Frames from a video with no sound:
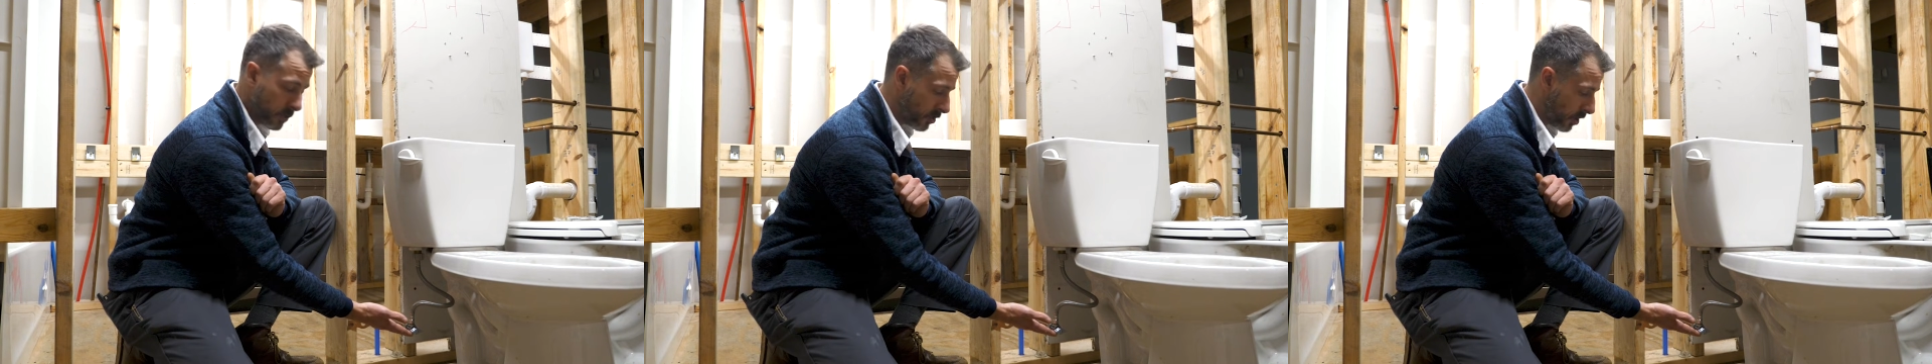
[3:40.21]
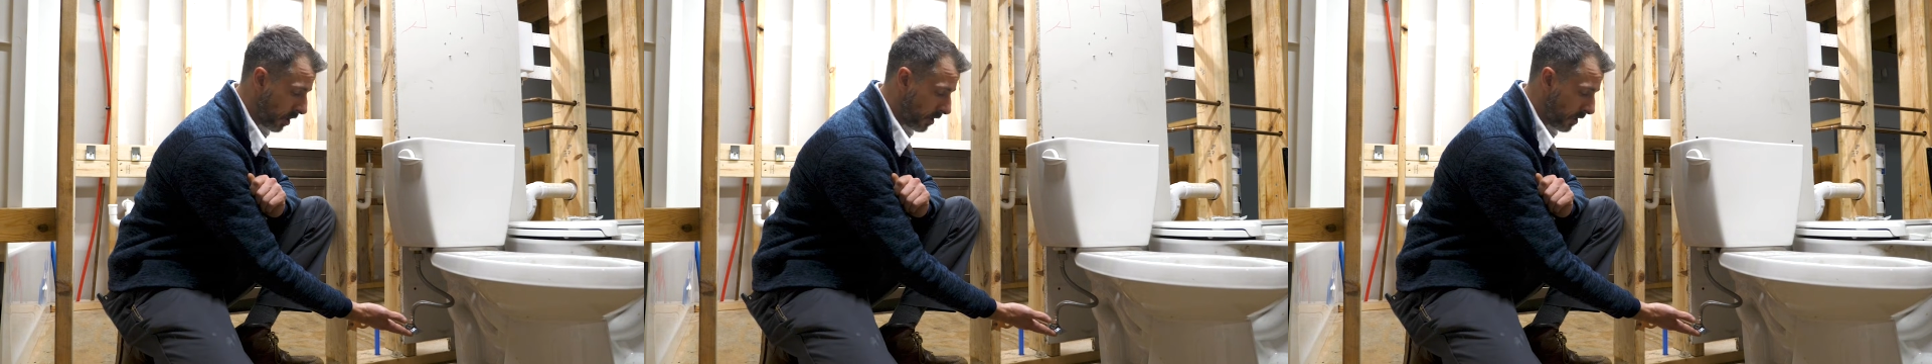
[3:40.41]

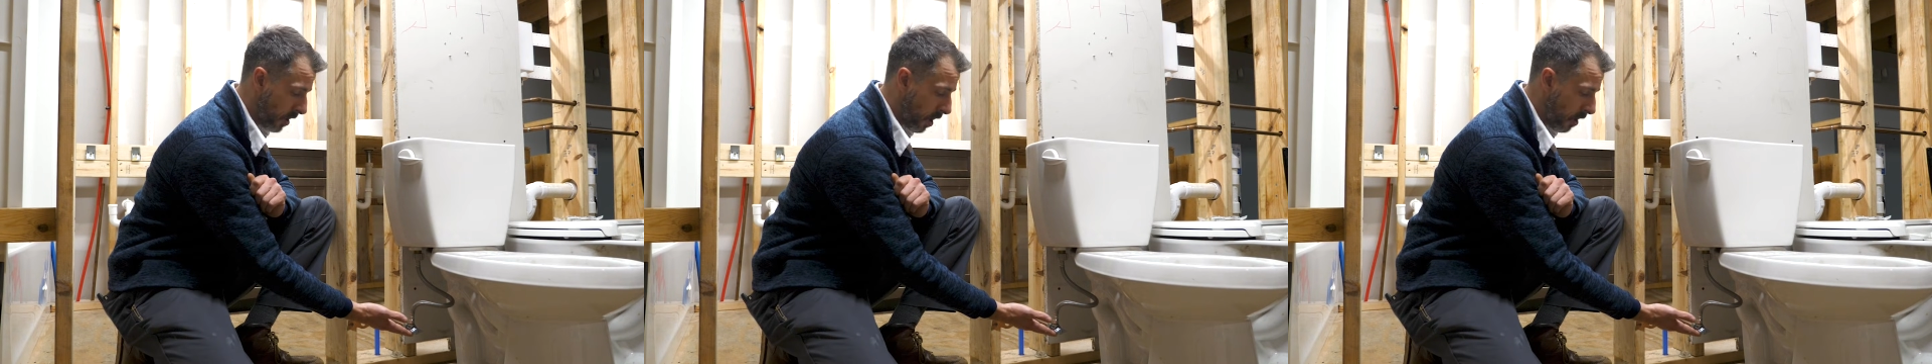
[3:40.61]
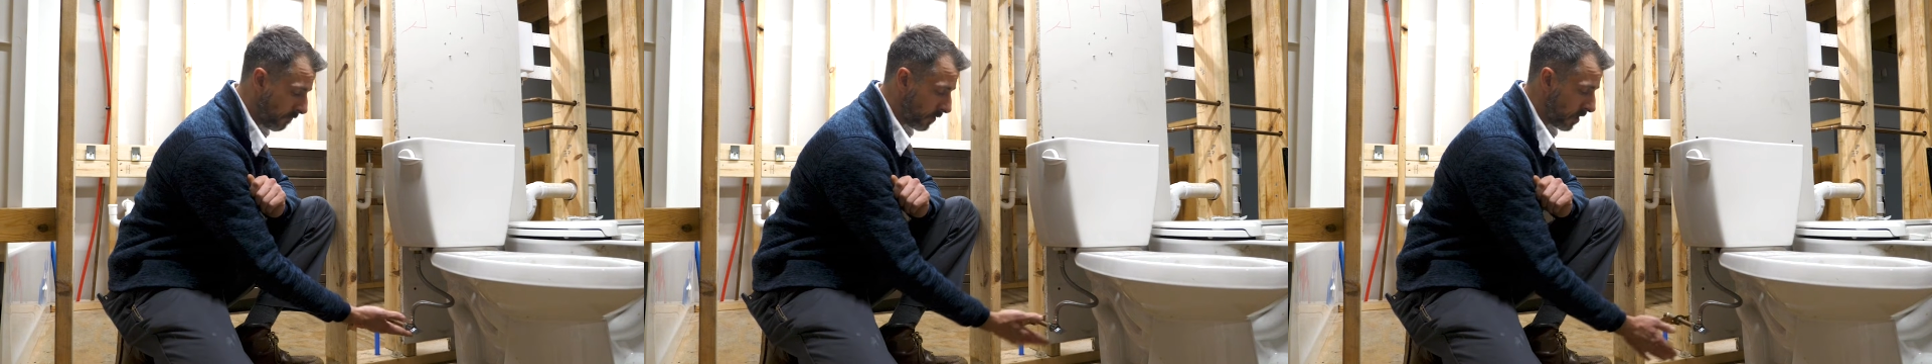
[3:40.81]
shutting
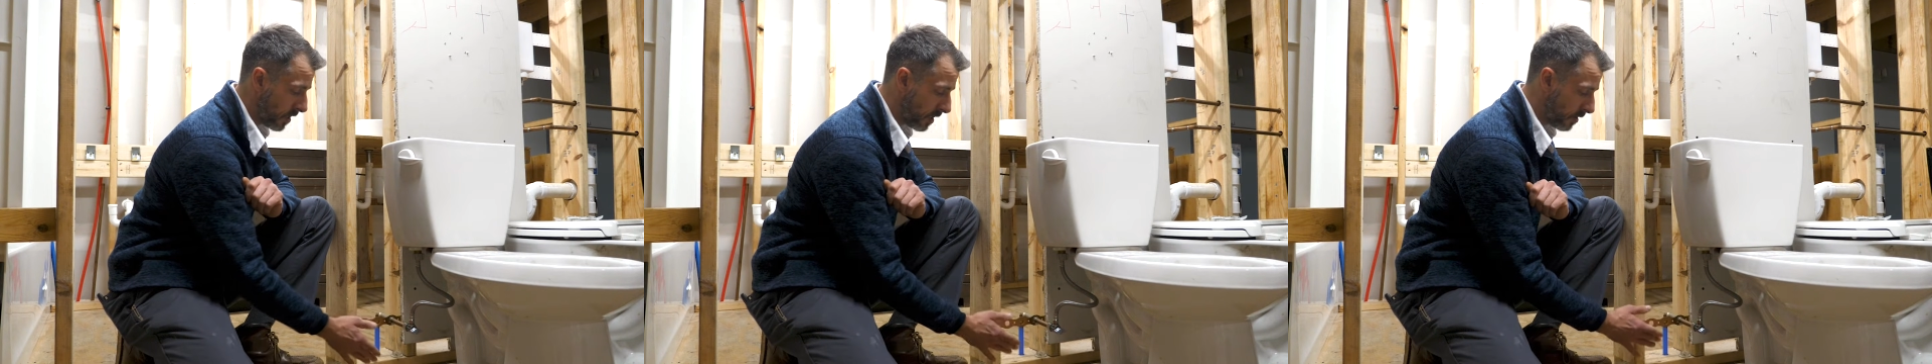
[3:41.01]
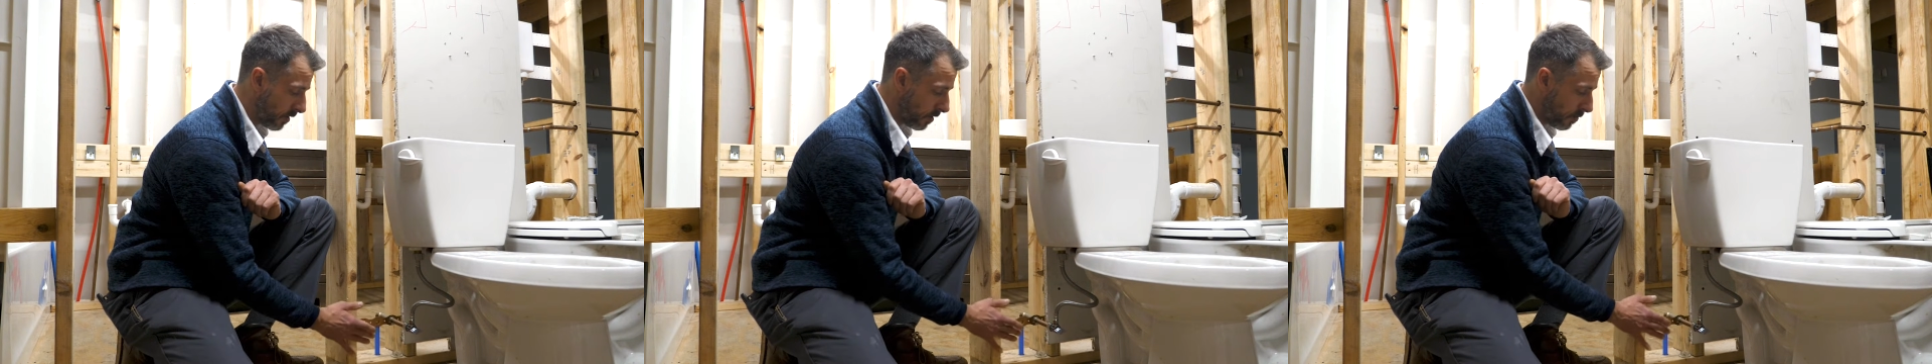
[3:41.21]
off could
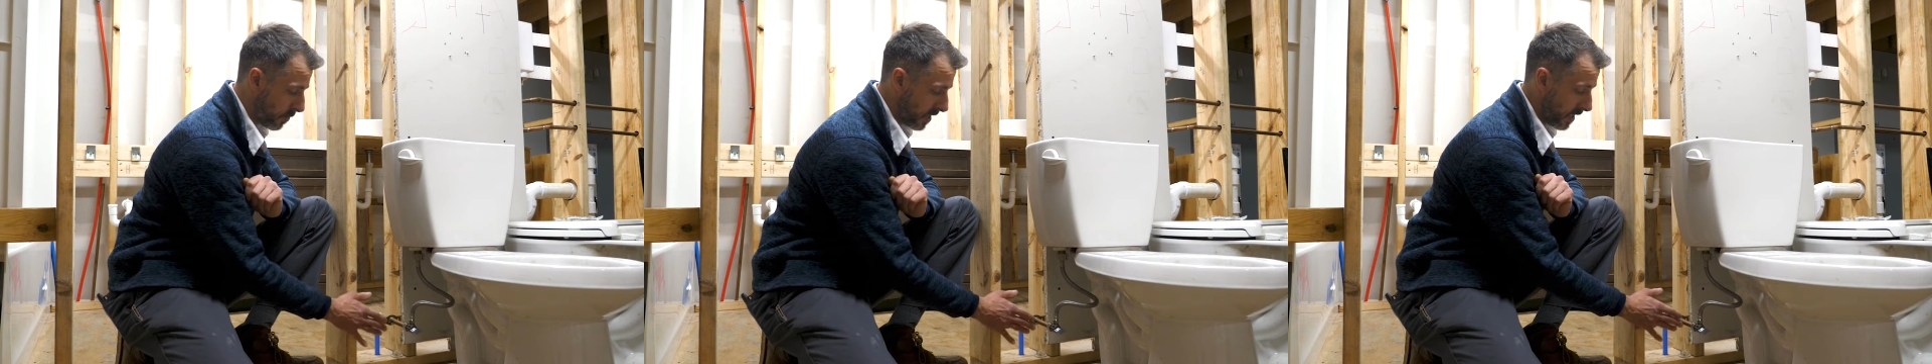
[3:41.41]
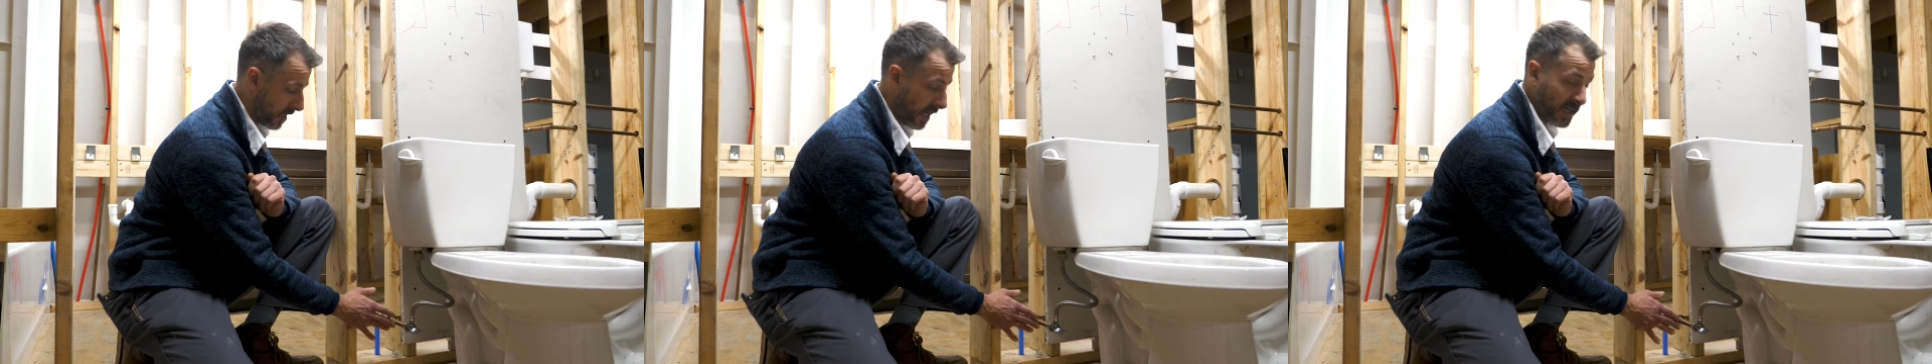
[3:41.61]
either
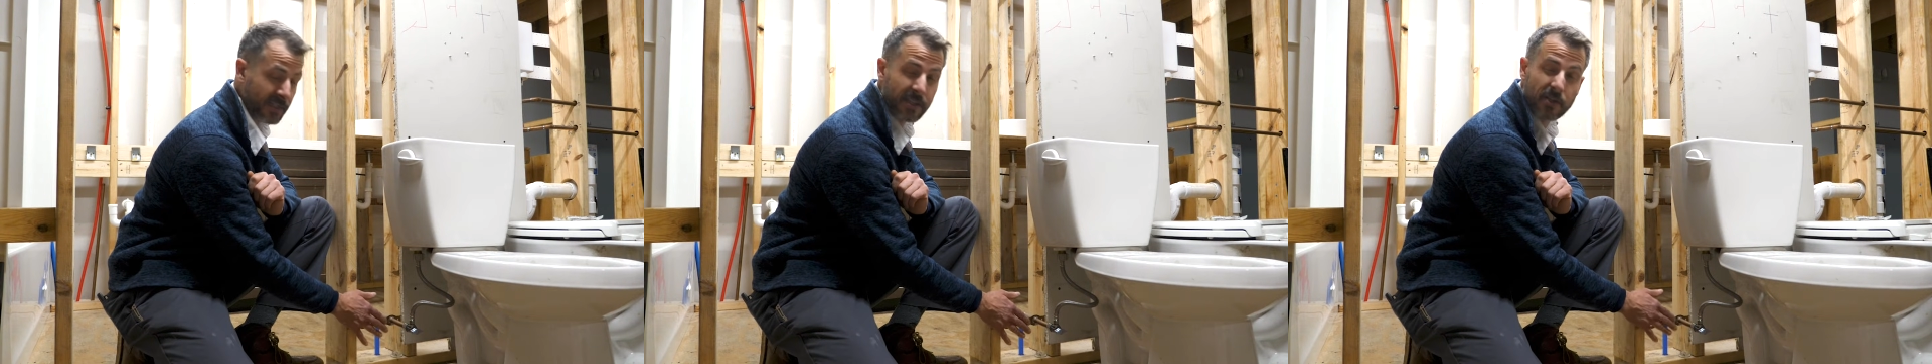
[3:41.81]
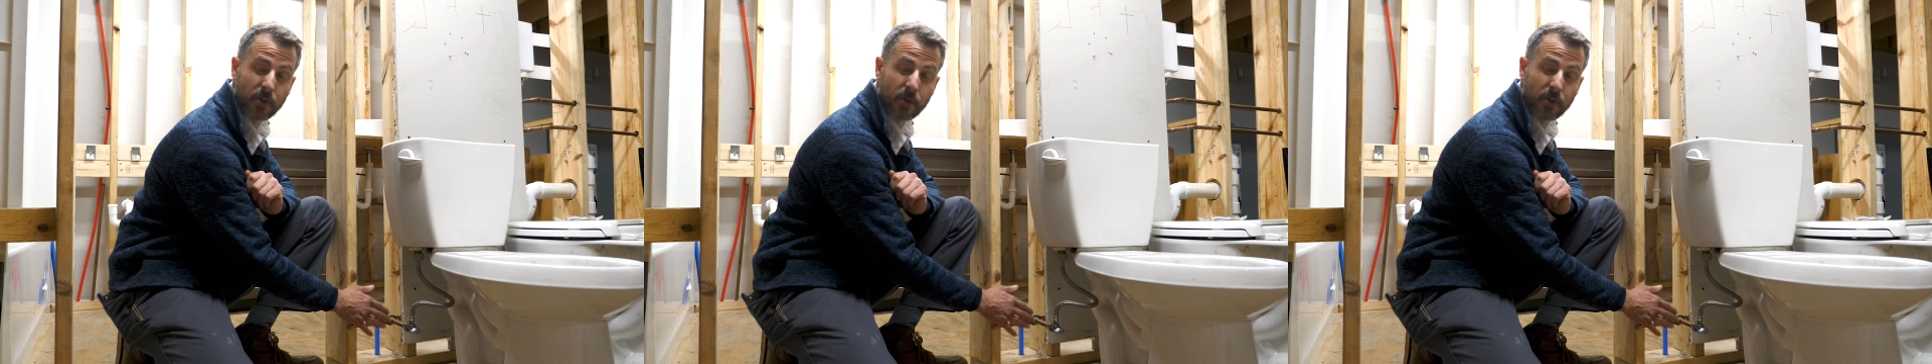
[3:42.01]
be connected